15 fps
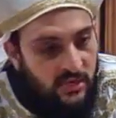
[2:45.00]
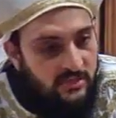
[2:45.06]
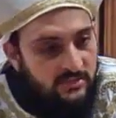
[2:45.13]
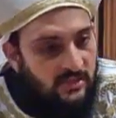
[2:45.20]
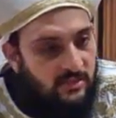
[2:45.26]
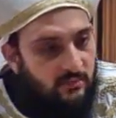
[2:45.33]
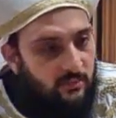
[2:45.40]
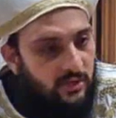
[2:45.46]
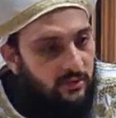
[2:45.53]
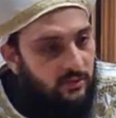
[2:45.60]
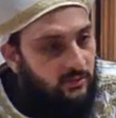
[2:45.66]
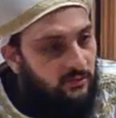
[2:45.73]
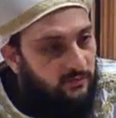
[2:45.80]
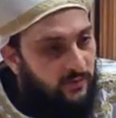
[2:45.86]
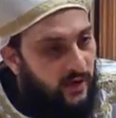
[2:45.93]
amazing
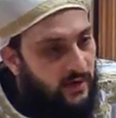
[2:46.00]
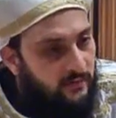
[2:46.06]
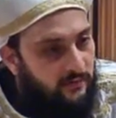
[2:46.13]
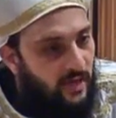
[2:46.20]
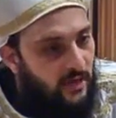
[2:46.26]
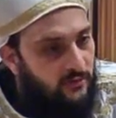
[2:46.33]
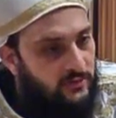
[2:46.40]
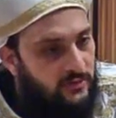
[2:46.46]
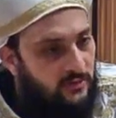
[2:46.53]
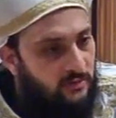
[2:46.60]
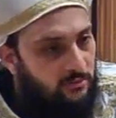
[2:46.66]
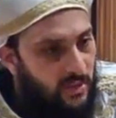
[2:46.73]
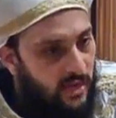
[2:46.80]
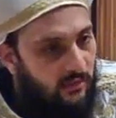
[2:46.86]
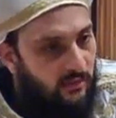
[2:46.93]
miracle,
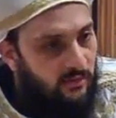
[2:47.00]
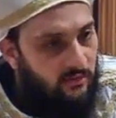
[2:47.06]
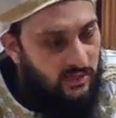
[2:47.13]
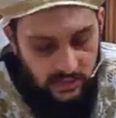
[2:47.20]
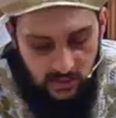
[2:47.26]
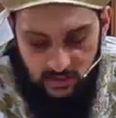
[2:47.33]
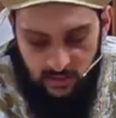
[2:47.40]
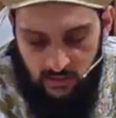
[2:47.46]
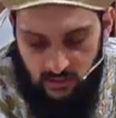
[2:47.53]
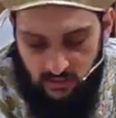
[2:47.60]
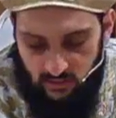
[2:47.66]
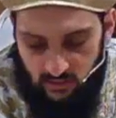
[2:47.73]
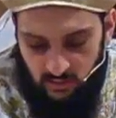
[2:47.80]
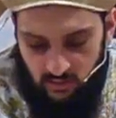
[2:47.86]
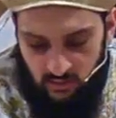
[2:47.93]
5,000 men
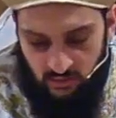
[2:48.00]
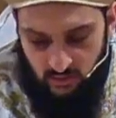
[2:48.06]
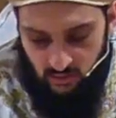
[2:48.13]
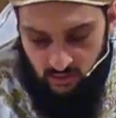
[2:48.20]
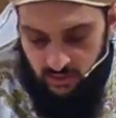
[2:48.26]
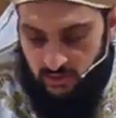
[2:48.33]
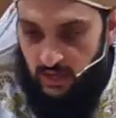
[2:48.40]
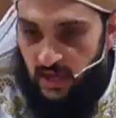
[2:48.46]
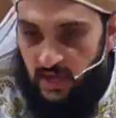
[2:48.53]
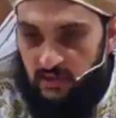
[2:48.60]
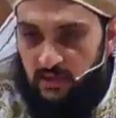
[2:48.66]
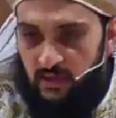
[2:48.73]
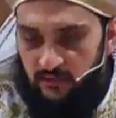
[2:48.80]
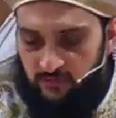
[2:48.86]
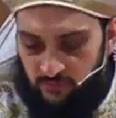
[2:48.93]
eating, and they
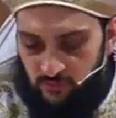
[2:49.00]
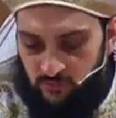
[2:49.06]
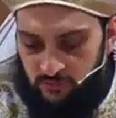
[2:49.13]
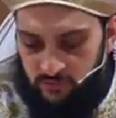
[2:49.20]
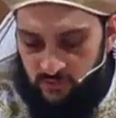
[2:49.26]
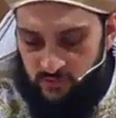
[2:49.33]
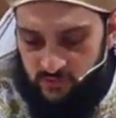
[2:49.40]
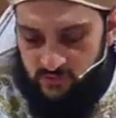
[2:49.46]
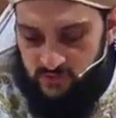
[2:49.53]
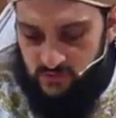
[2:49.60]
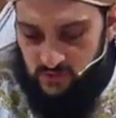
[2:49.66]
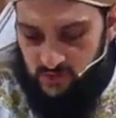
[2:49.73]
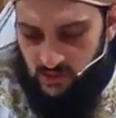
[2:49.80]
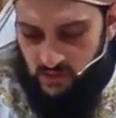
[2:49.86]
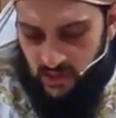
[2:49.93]
had leftovers.
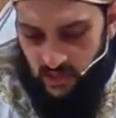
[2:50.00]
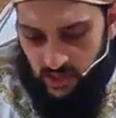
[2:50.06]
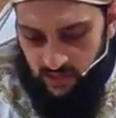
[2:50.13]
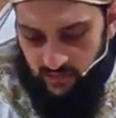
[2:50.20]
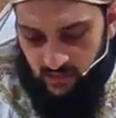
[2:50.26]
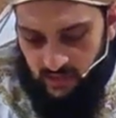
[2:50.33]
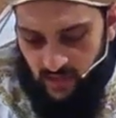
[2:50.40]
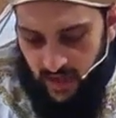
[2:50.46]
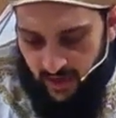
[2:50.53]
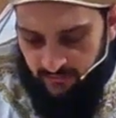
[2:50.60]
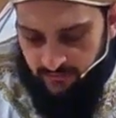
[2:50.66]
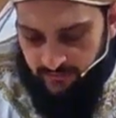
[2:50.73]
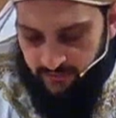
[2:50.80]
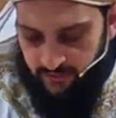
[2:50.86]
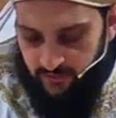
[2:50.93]
And then
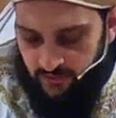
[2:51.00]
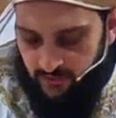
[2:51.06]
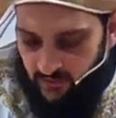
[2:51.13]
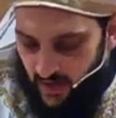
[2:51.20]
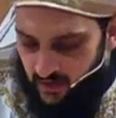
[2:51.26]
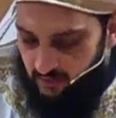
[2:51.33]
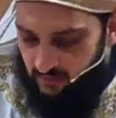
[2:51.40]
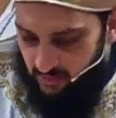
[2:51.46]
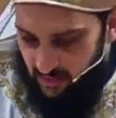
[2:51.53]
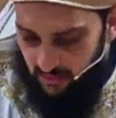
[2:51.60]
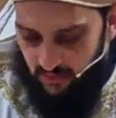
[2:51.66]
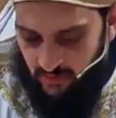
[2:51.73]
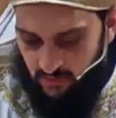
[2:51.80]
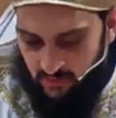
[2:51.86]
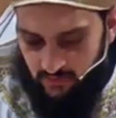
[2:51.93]
after that
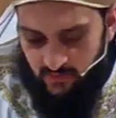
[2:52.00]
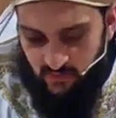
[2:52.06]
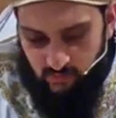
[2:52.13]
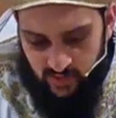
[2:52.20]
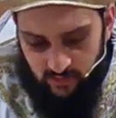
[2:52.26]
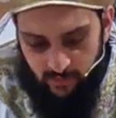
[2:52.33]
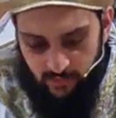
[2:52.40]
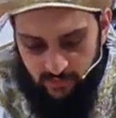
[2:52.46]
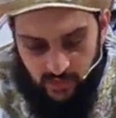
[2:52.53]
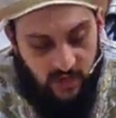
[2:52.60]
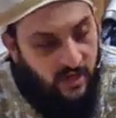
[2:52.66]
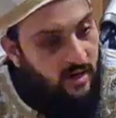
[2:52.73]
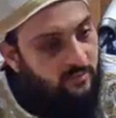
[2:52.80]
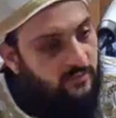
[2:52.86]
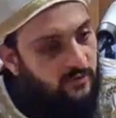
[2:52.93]
miracle, the people, they
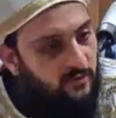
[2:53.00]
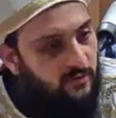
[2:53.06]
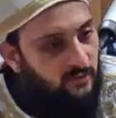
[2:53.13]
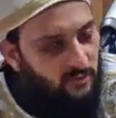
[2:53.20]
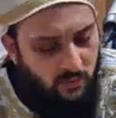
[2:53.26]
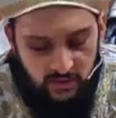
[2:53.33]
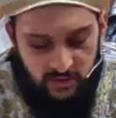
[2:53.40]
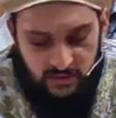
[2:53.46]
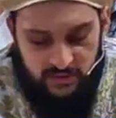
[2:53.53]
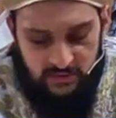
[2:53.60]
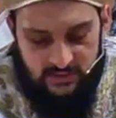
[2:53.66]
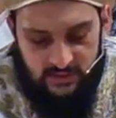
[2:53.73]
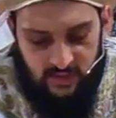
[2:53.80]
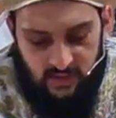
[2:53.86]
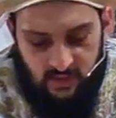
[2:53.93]
come to the Lord
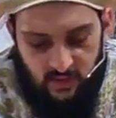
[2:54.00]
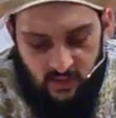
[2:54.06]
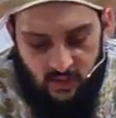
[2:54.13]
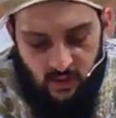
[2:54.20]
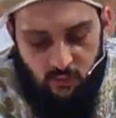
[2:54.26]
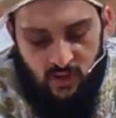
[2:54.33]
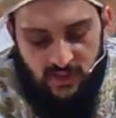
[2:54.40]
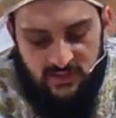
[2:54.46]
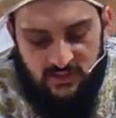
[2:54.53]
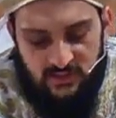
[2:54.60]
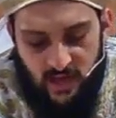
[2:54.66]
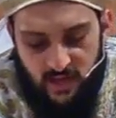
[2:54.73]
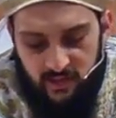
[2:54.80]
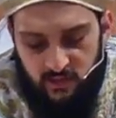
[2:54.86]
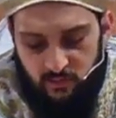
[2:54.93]
and said, what
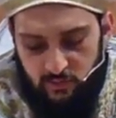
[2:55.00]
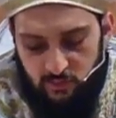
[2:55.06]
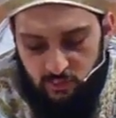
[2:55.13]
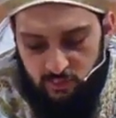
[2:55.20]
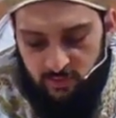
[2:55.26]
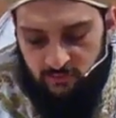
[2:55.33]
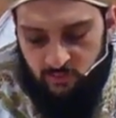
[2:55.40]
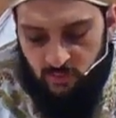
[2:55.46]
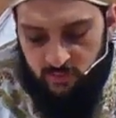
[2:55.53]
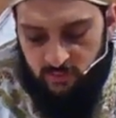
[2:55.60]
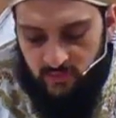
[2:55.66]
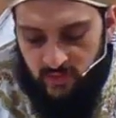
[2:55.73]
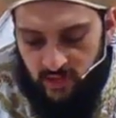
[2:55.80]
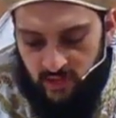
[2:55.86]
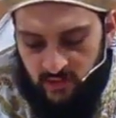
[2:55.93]
sign will you
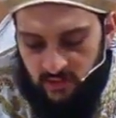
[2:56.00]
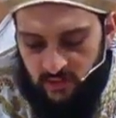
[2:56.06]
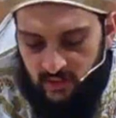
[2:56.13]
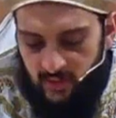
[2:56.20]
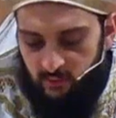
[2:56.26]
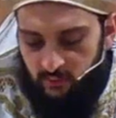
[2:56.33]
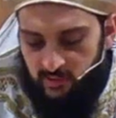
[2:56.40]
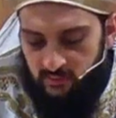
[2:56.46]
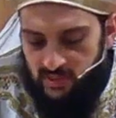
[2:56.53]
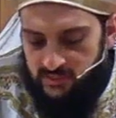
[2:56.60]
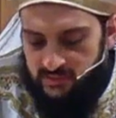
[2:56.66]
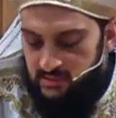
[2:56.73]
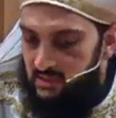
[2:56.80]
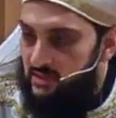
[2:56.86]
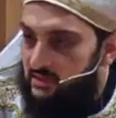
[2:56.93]
perform then that we may
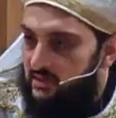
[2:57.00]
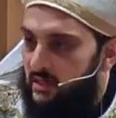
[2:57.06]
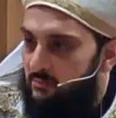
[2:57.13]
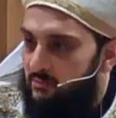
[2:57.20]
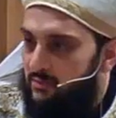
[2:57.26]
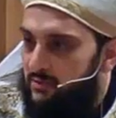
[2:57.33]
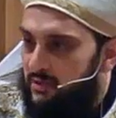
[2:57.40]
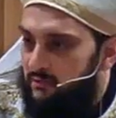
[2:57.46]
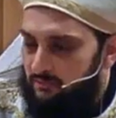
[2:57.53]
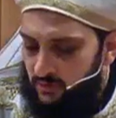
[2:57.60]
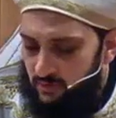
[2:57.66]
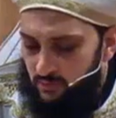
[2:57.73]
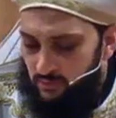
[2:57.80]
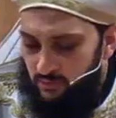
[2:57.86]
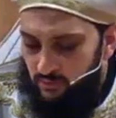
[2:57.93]
see it and believe
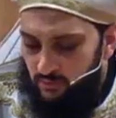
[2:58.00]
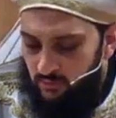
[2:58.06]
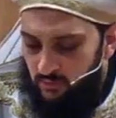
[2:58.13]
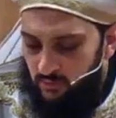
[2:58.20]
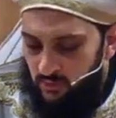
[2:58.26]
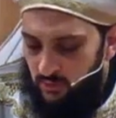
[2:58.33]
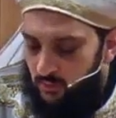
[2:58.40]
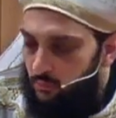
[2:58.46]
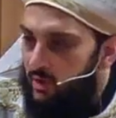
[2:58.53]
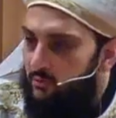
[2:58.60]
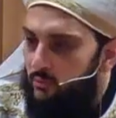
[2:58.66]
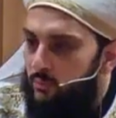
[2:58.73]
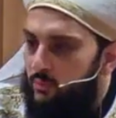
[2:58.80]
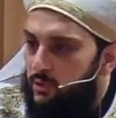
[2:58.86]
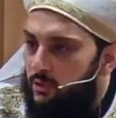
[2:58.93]
you?
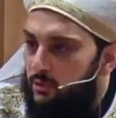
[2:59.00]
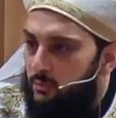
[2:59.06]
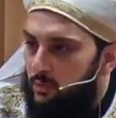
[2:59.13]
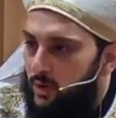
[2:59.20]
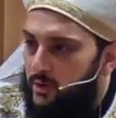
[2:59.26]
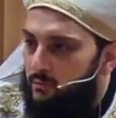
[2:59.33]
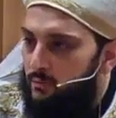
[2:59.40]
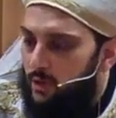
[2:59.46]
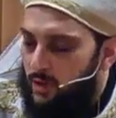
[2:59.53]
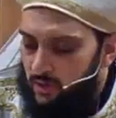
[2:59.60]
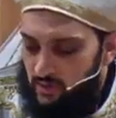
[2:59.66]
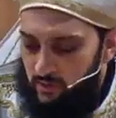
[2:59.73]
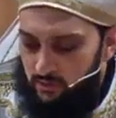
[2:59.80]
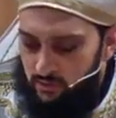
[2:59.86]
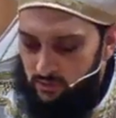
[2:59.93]
What
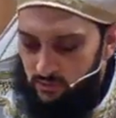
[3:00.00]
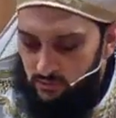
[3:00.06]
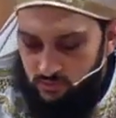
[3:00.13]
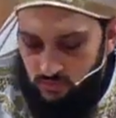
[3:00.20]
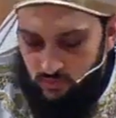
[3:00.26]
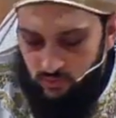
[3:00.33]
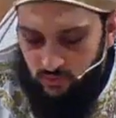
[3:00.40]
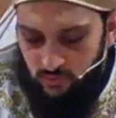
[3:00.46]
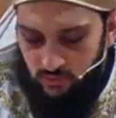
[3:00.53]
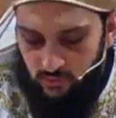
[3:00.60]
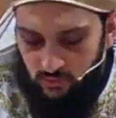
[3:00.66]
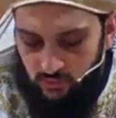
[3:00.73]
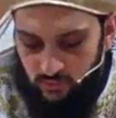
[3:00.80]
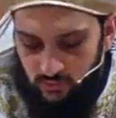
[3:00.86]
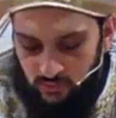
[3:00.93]
work will you
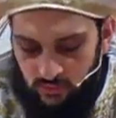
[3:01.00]
do?